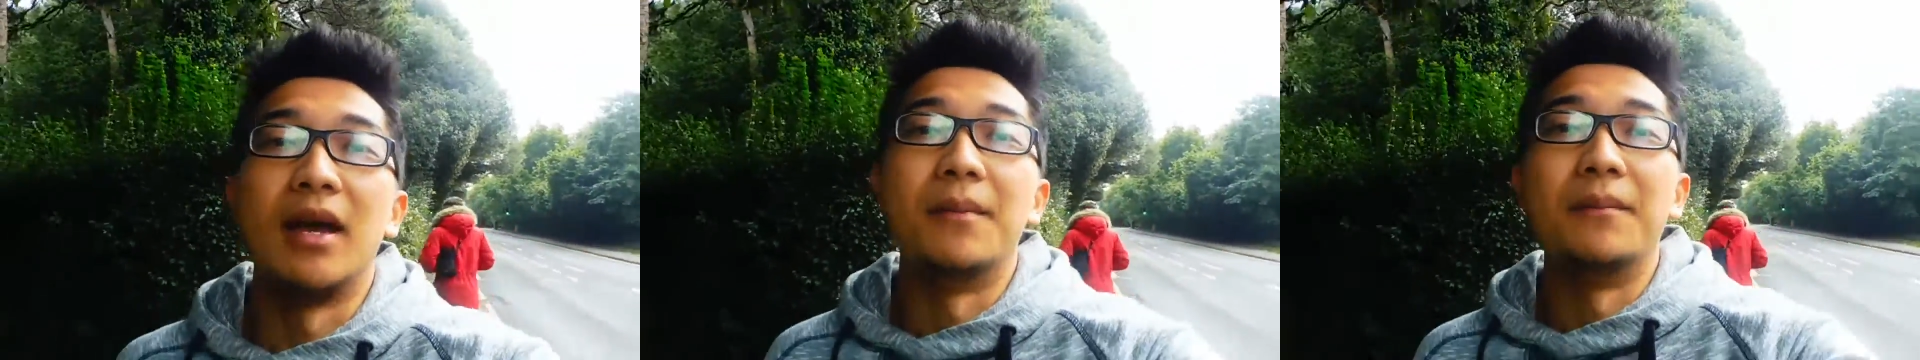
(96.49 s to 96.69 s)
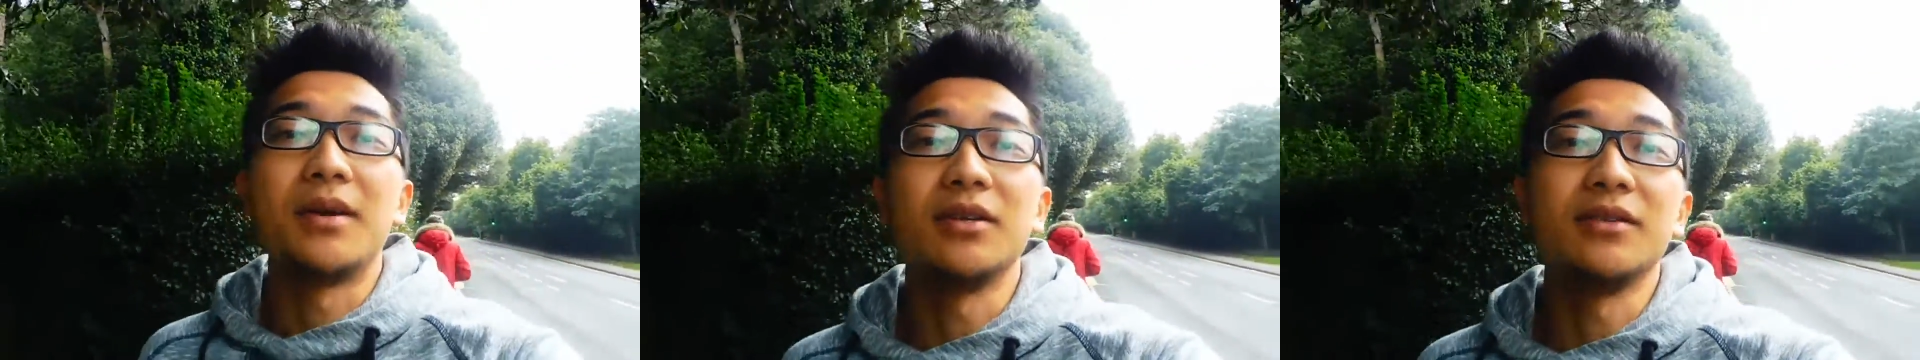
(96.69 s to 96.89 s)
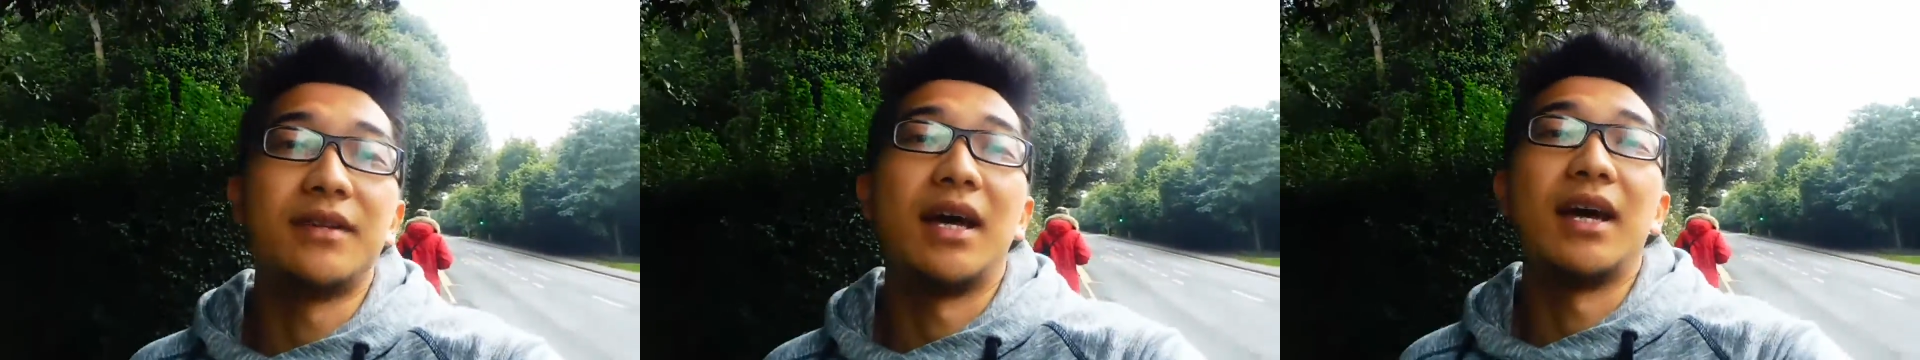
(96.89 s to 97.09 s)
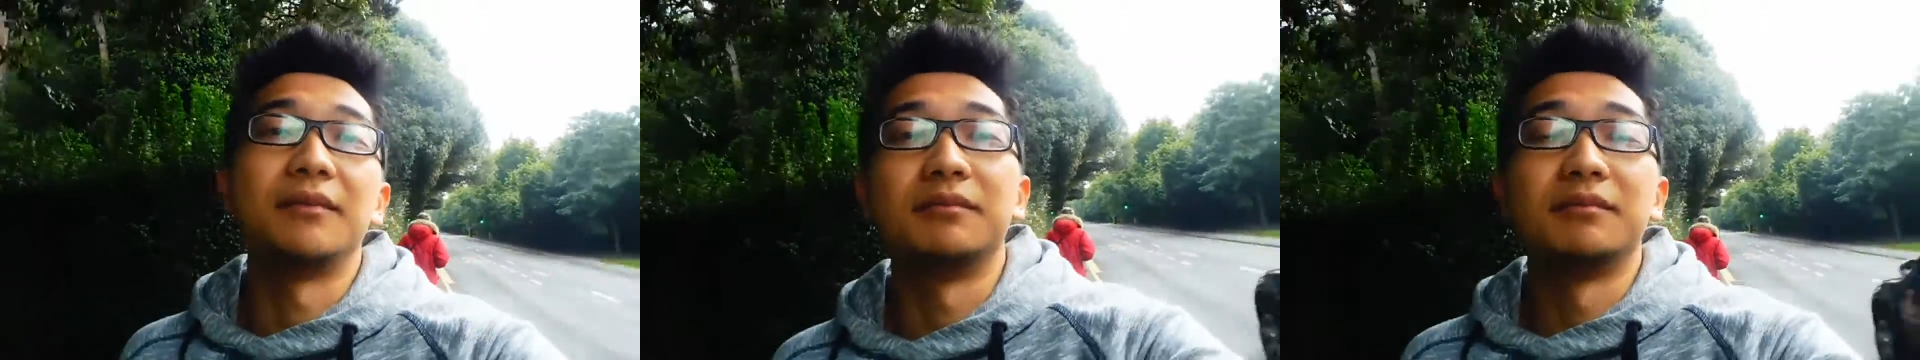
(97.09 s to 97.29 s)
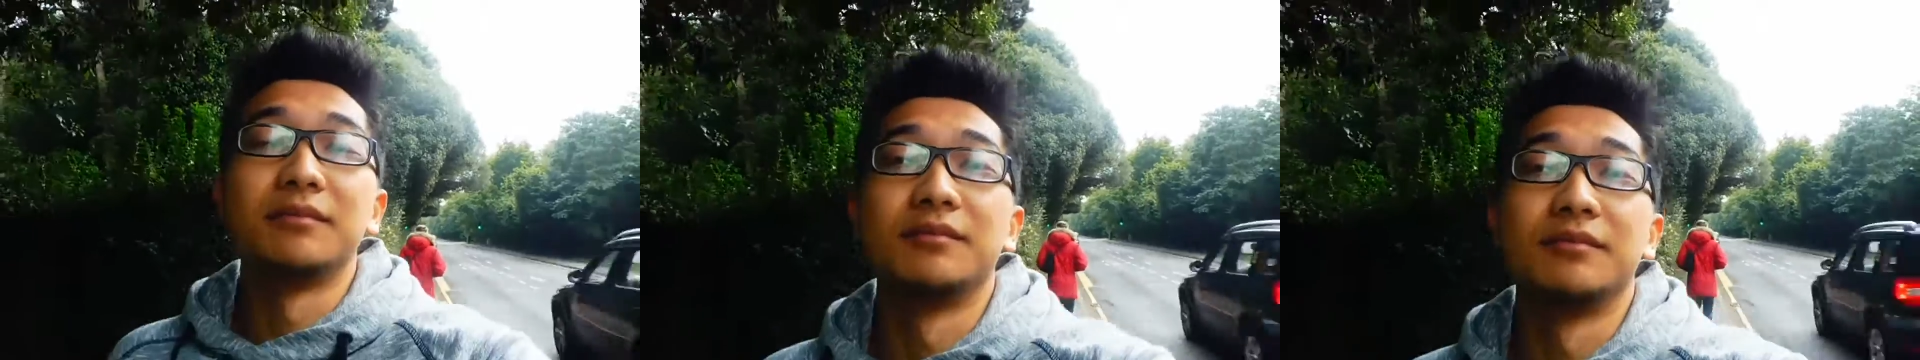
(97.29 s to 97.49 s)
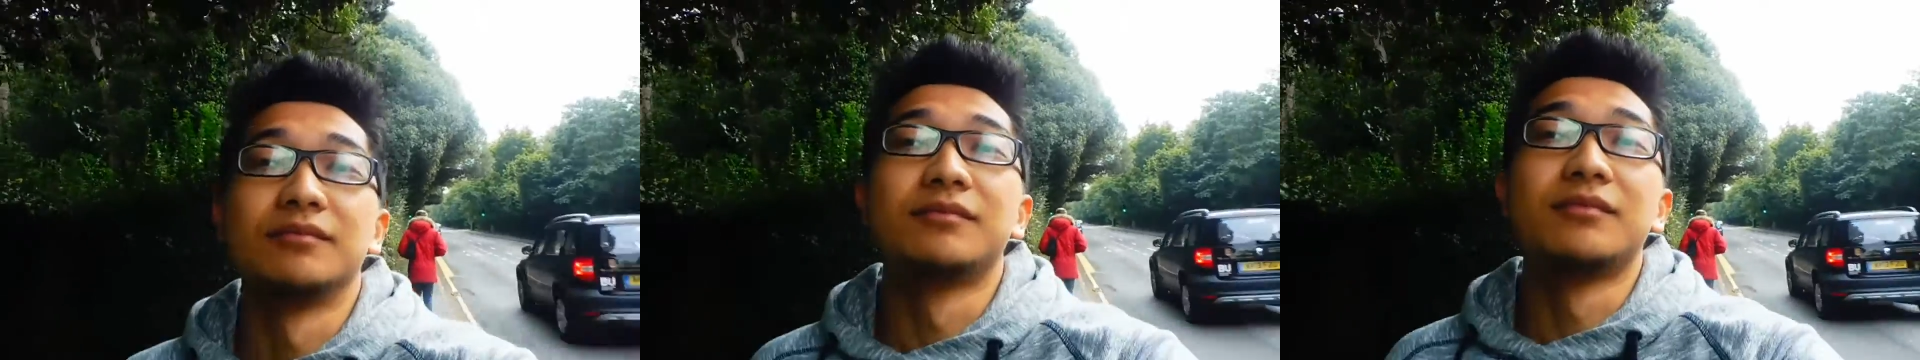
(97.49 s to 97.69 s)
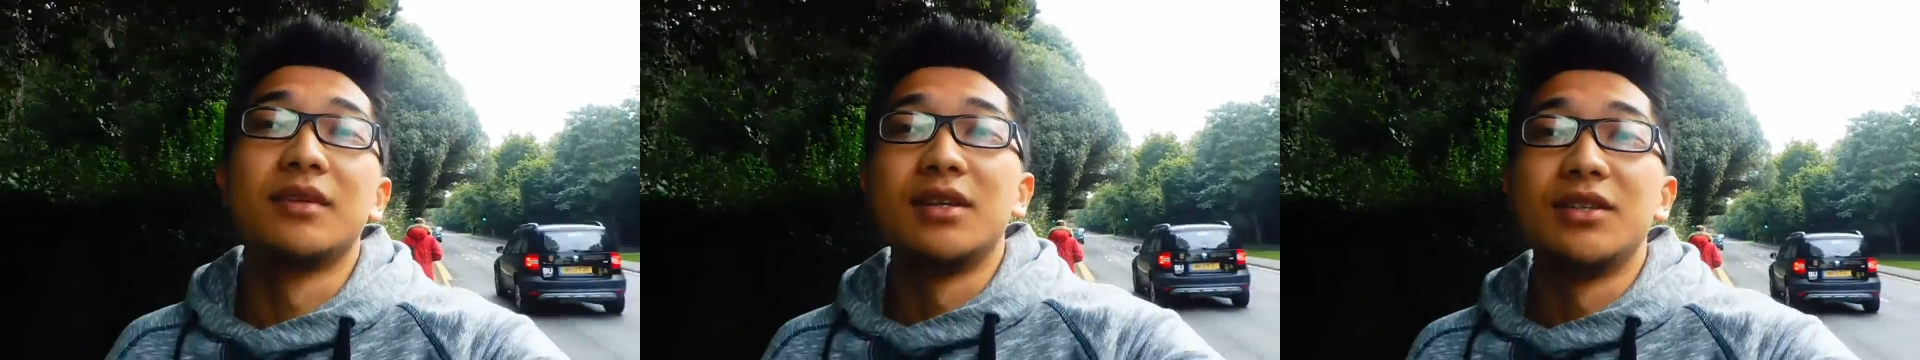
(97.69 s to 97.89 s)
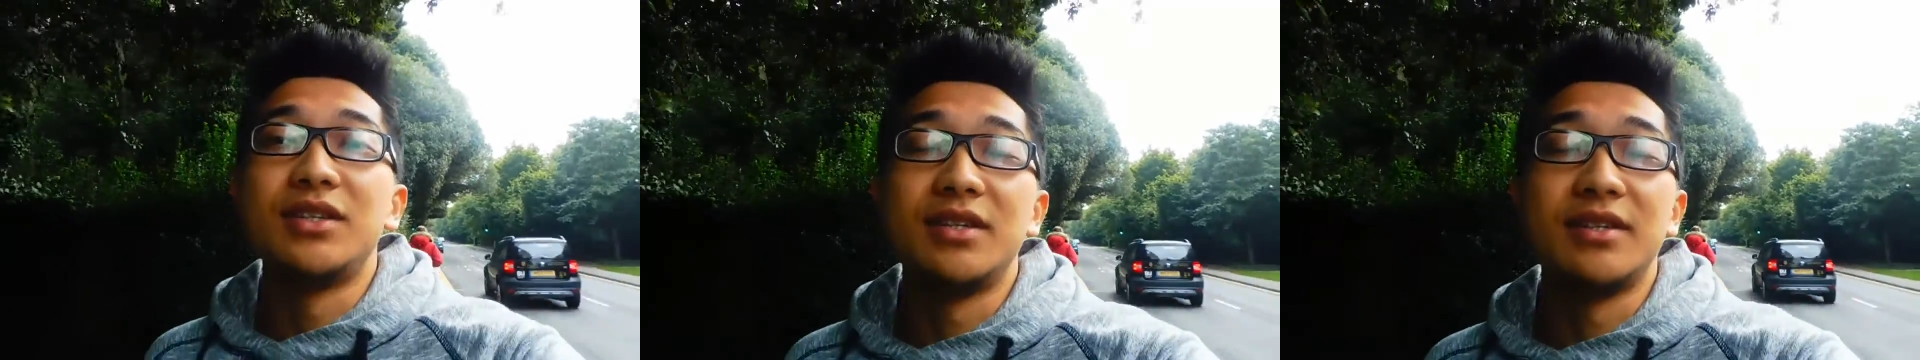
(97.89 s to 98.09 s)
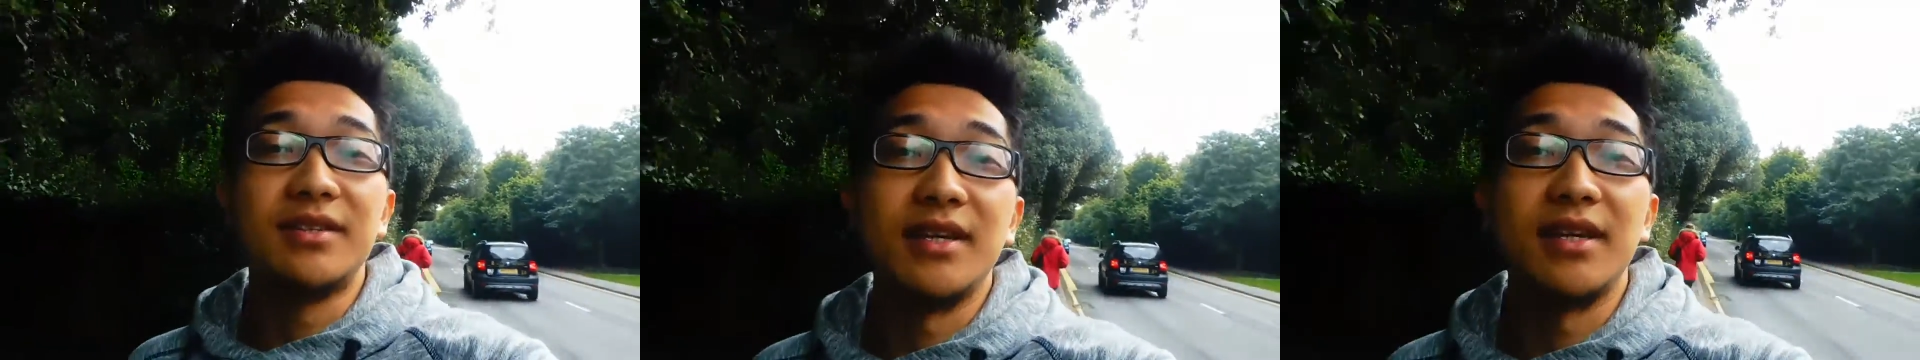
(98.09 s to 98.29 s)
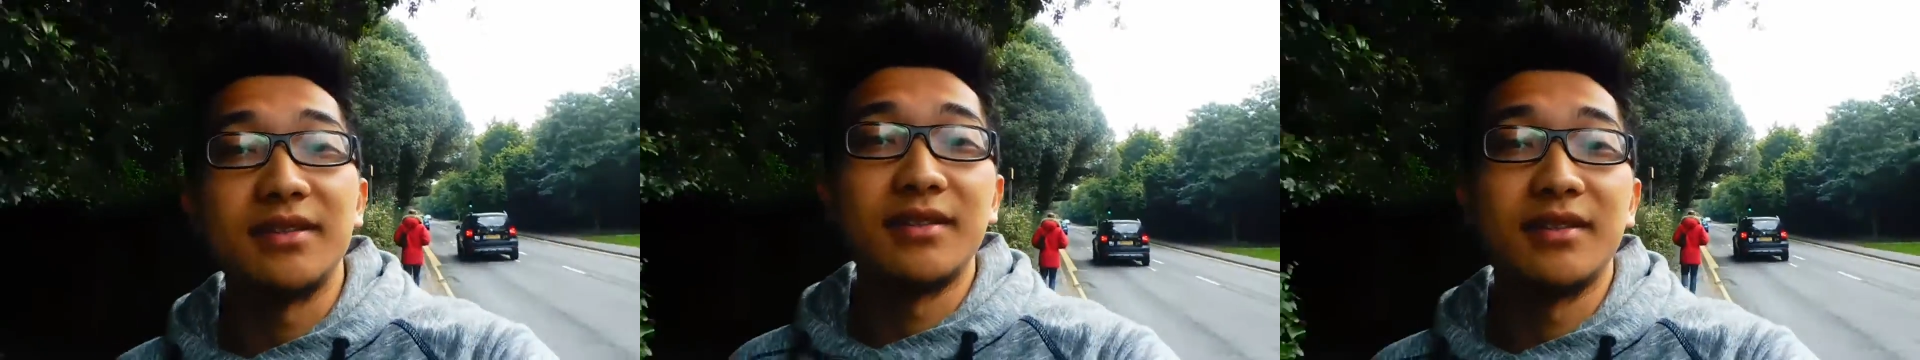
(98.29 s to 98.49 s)
Because of that, Jesus
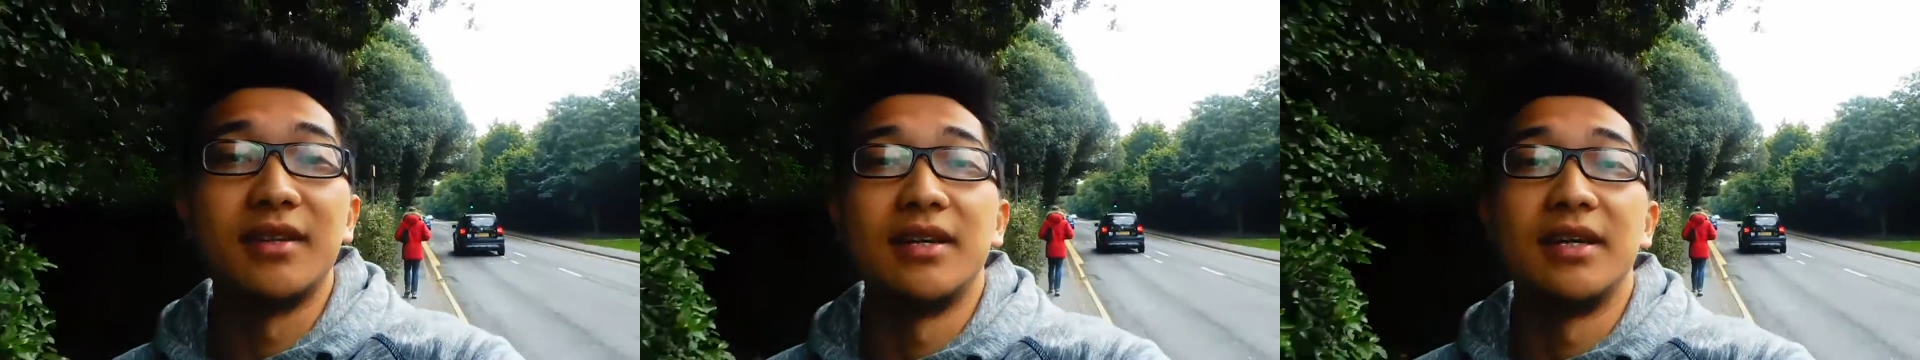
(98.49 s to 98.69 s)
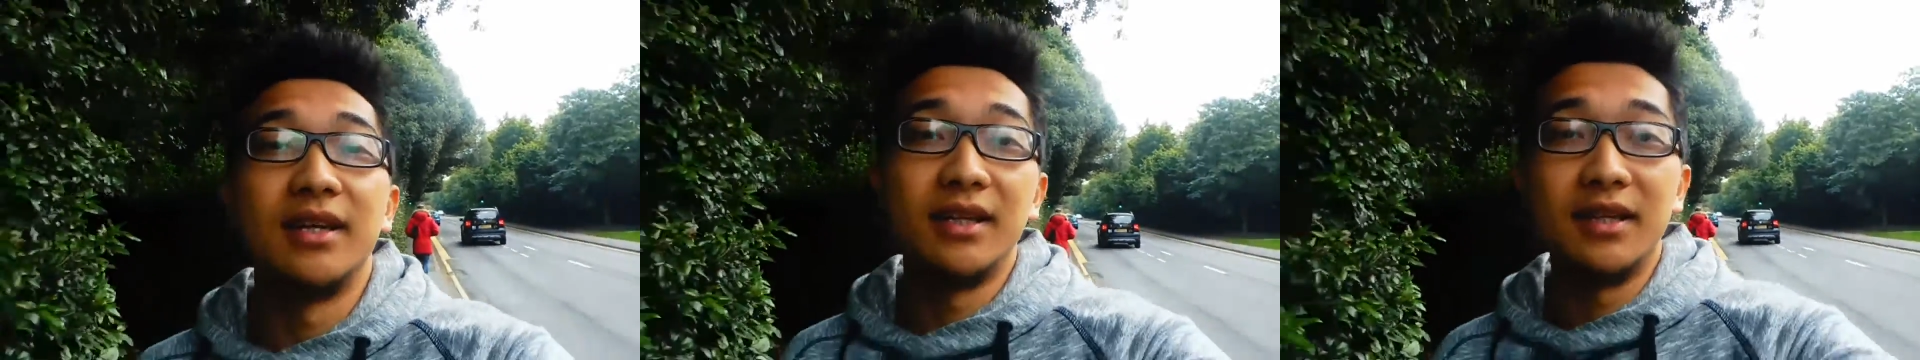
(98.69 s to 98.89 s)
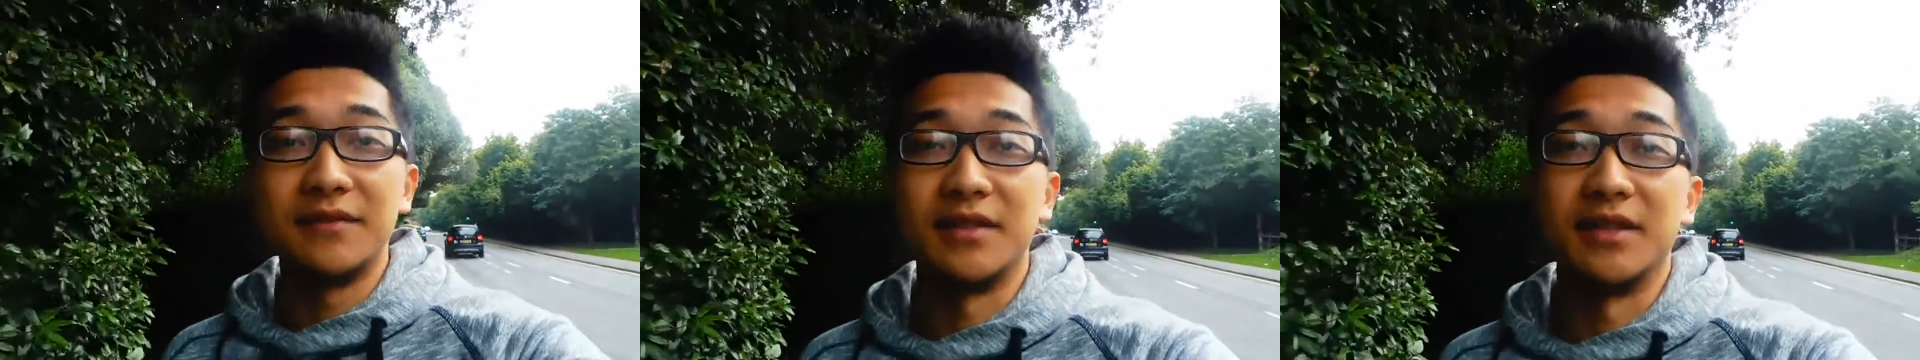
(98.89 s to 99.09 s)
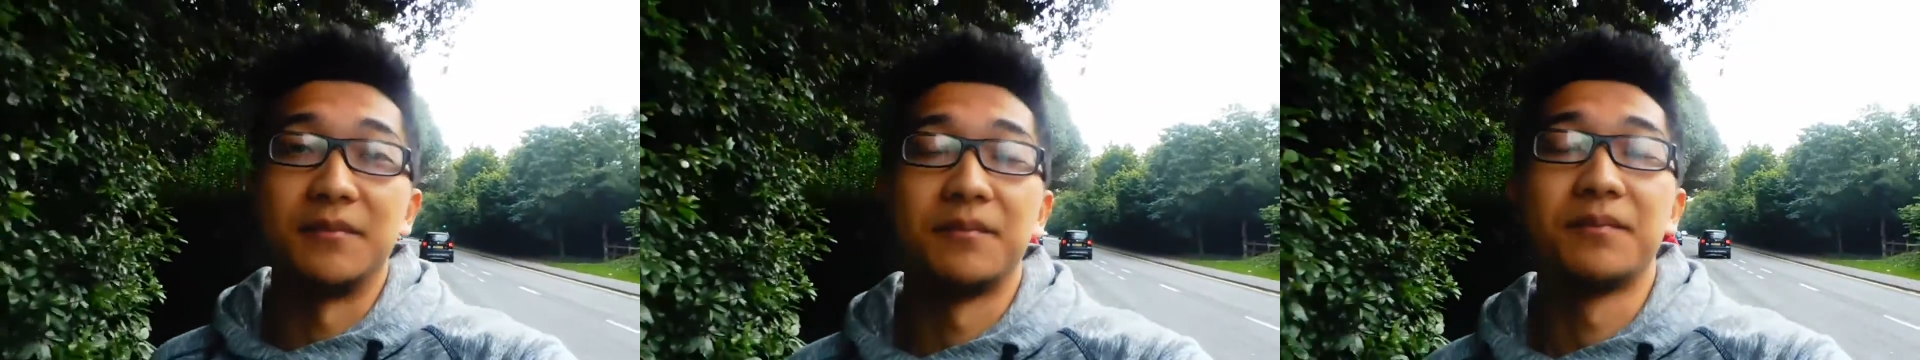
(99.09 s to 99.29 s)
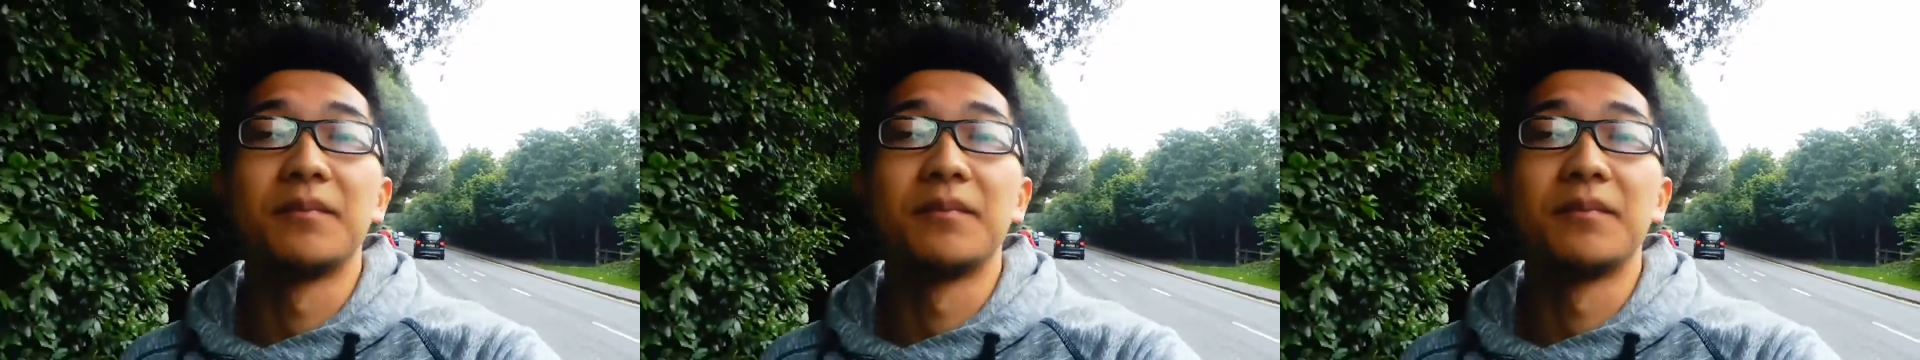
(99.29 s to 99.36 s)
says he loves him.